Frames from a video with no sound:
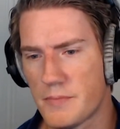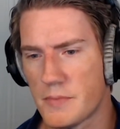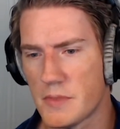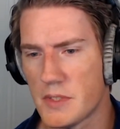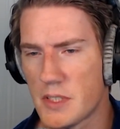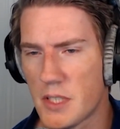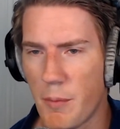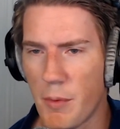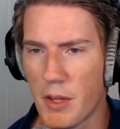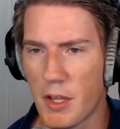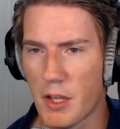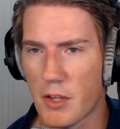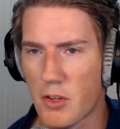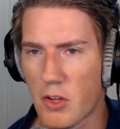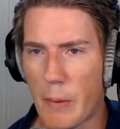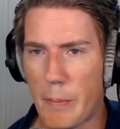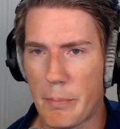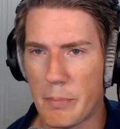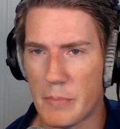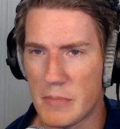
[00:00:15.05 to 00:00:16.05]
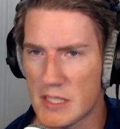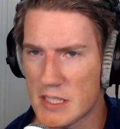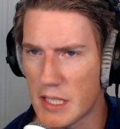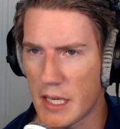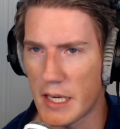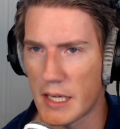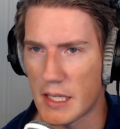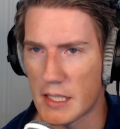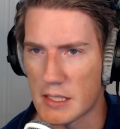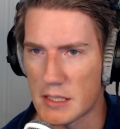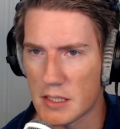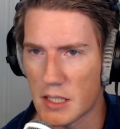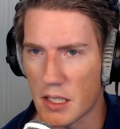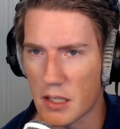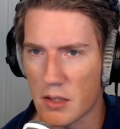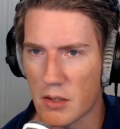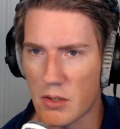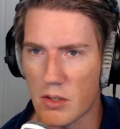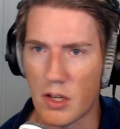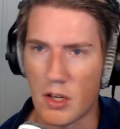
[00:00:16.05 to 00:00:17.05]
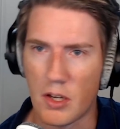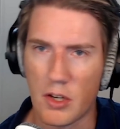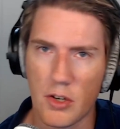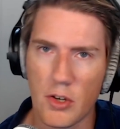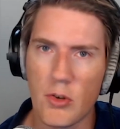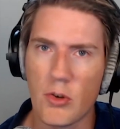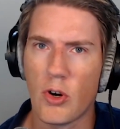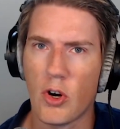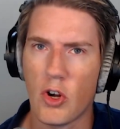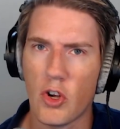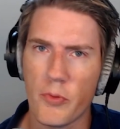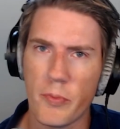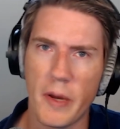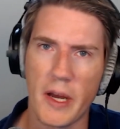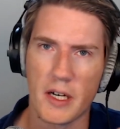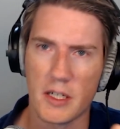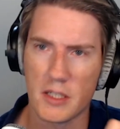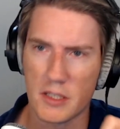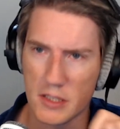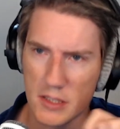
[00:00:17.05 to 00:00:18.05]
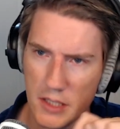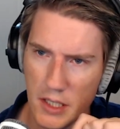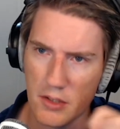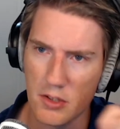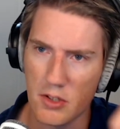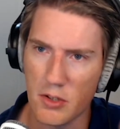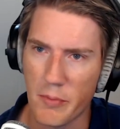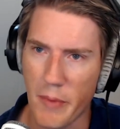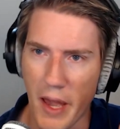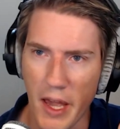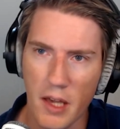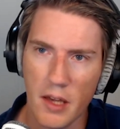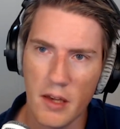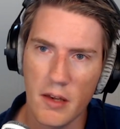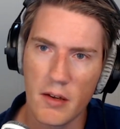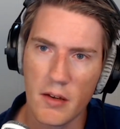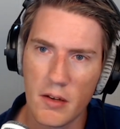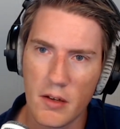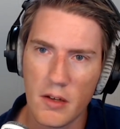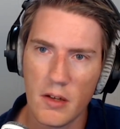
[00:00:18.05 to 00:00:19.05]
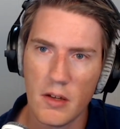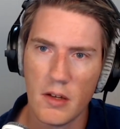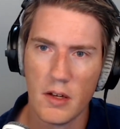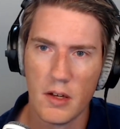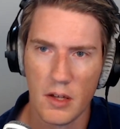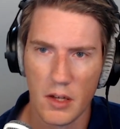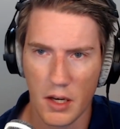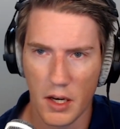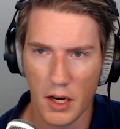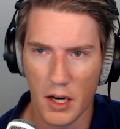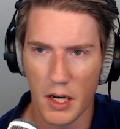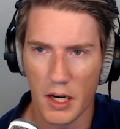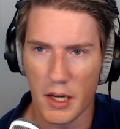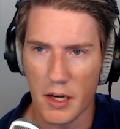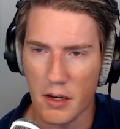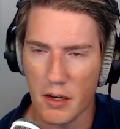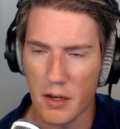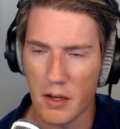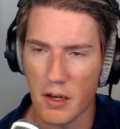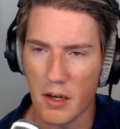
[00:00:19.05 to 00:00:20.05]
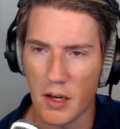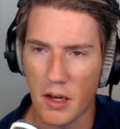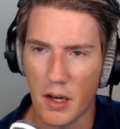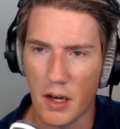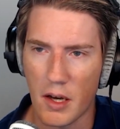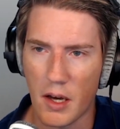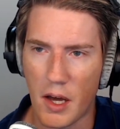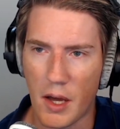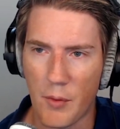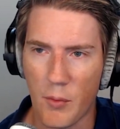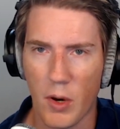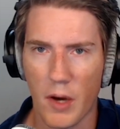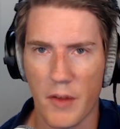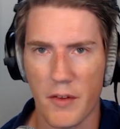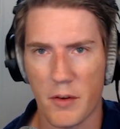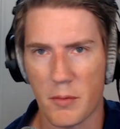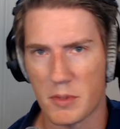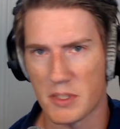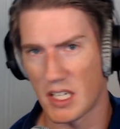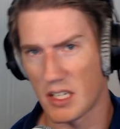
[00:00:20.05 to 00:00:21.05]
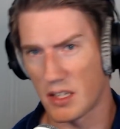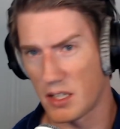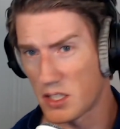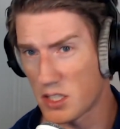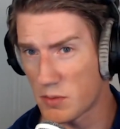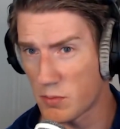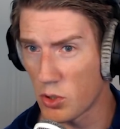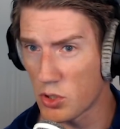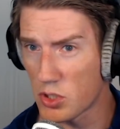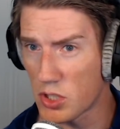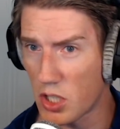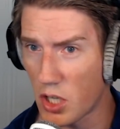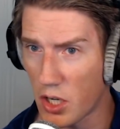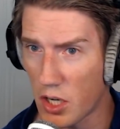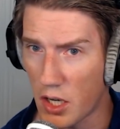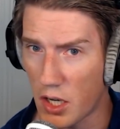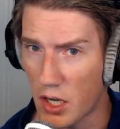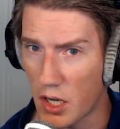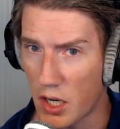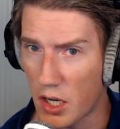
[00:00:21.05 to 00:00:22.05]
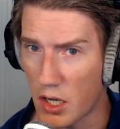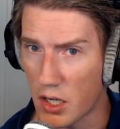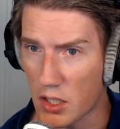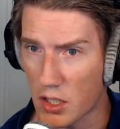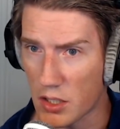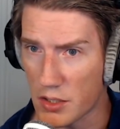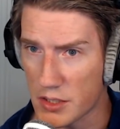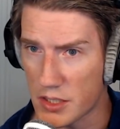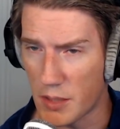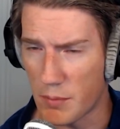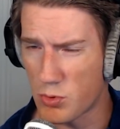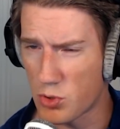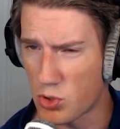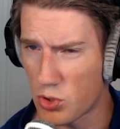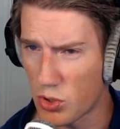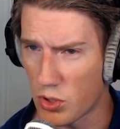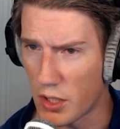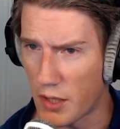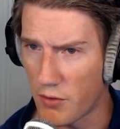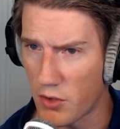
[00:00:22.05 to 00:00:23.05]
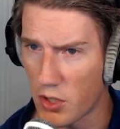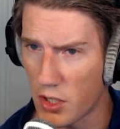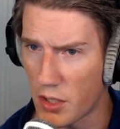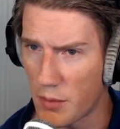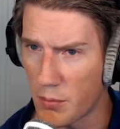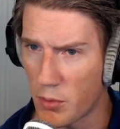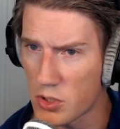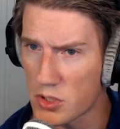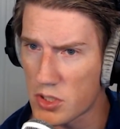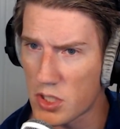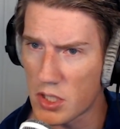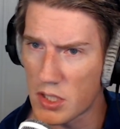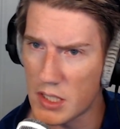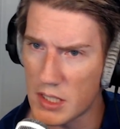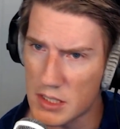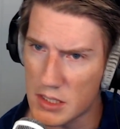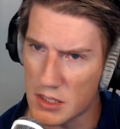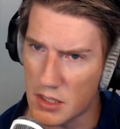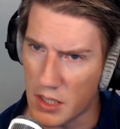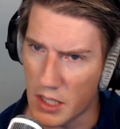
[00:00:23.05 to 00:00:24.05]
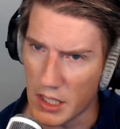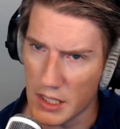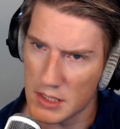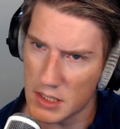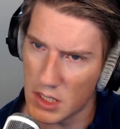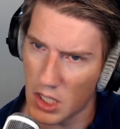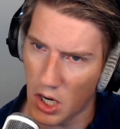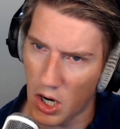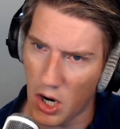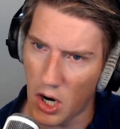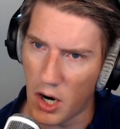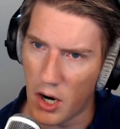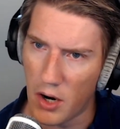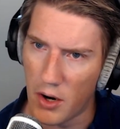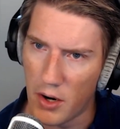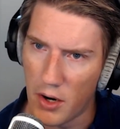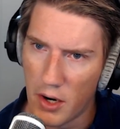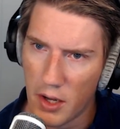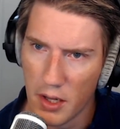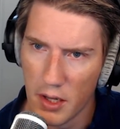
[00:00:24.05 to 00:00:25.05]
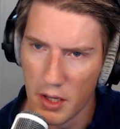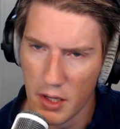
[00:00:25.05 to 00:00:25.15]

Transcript: some of the top mistakes that uh, new gold makers tend to make and uh, and why they're mistaken. This is mostly on a conceptual level and most of these things are